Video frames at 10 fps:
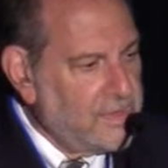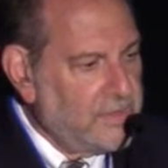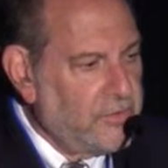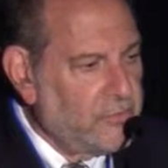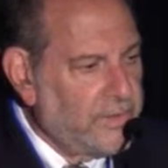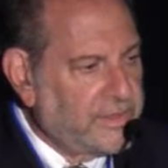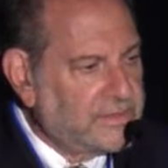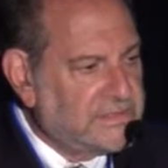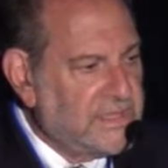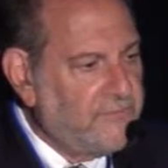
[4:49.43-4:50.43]
Here we
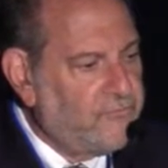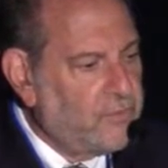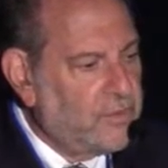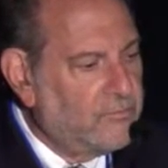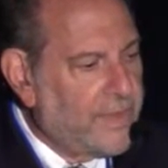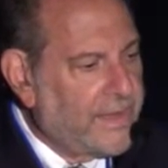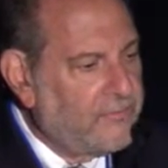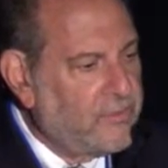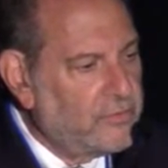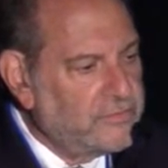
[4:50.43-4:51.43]
can see if you
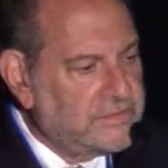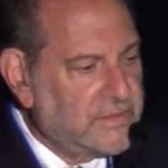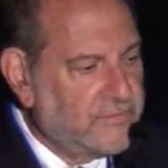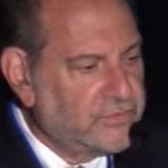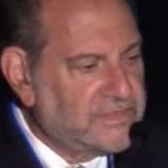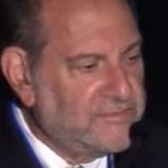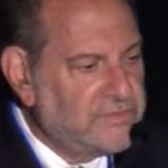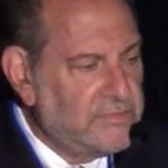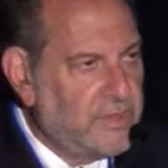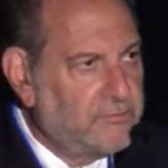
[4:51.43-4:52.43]
combine those, there
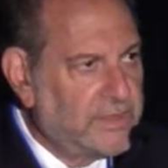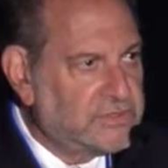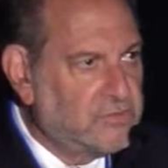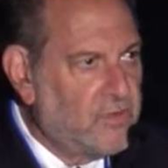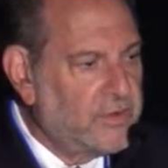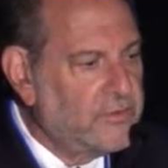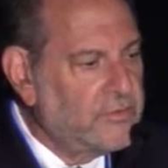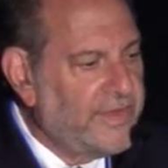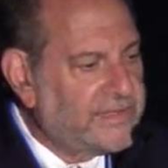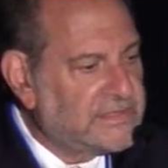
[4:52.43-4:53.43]
seems to be a much longer
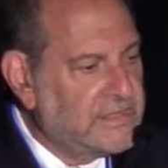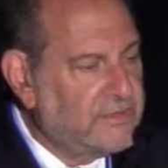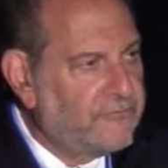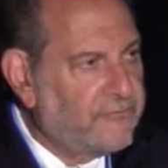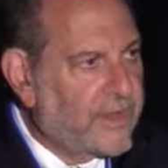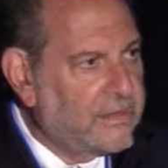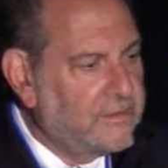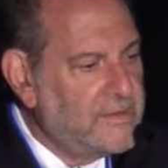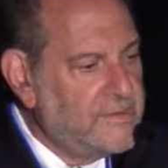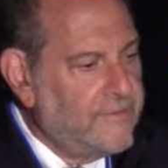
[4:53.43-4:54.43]
lasting
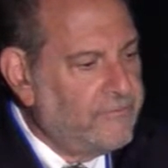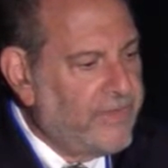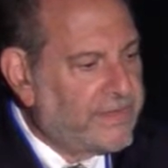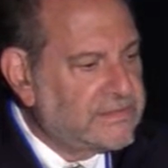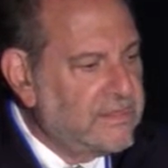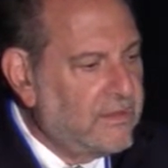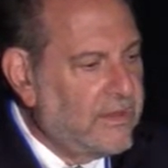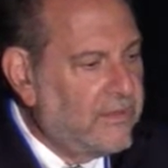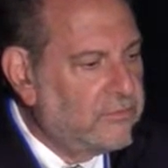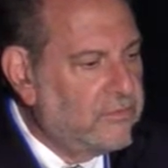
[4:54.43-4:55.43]
effect, lasting
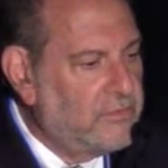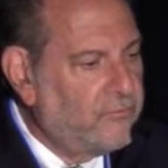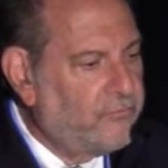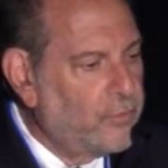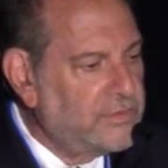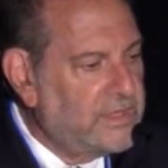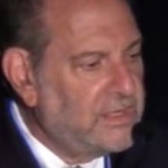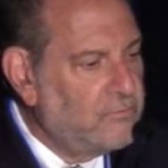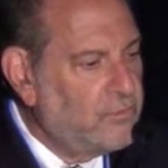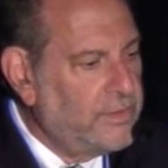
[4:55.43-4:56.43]
out to 14